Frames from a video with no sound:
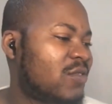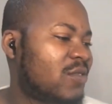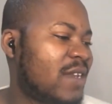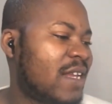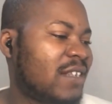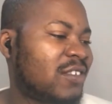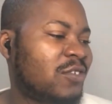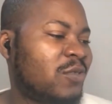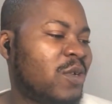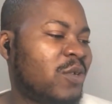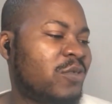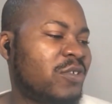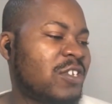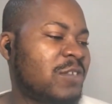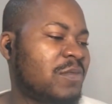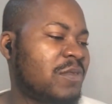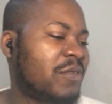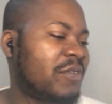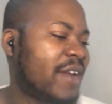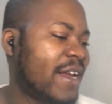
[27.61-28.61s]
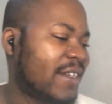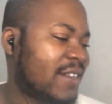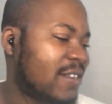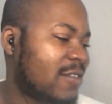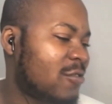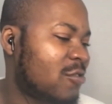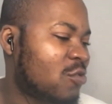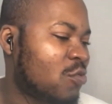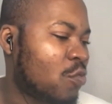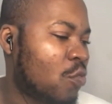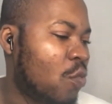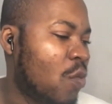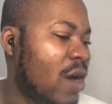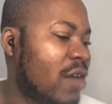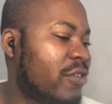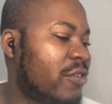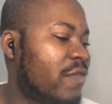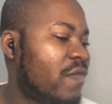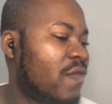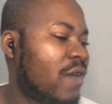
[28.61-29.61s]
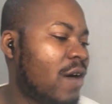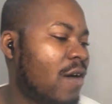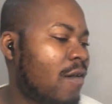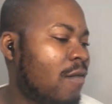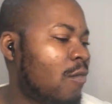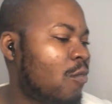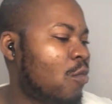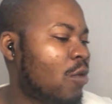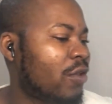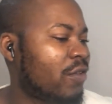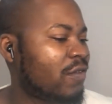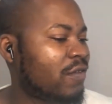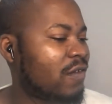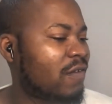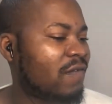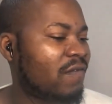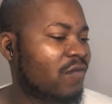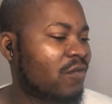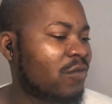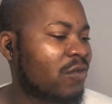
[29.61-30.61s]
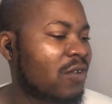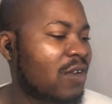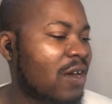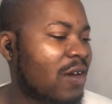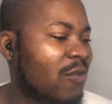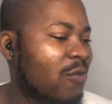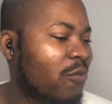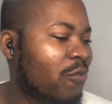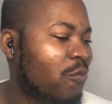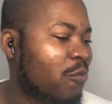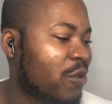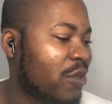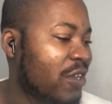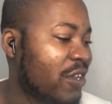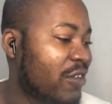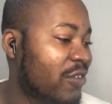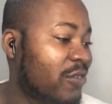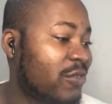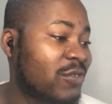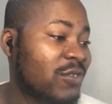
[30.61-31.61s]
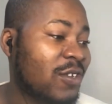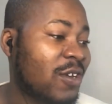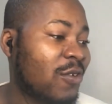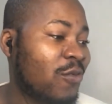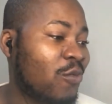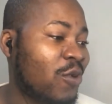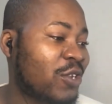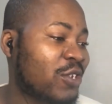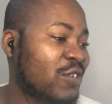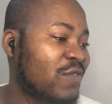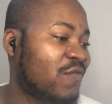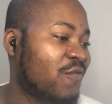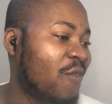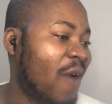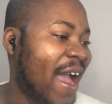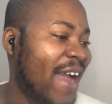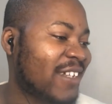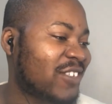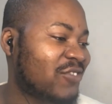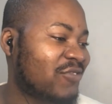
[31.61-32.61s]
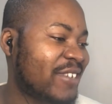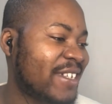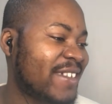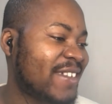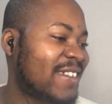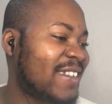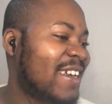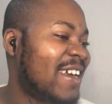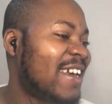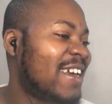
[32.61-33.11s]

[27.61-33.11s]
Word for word: today actually we're going to be reacting to one of our wonderful winners and wonderful actress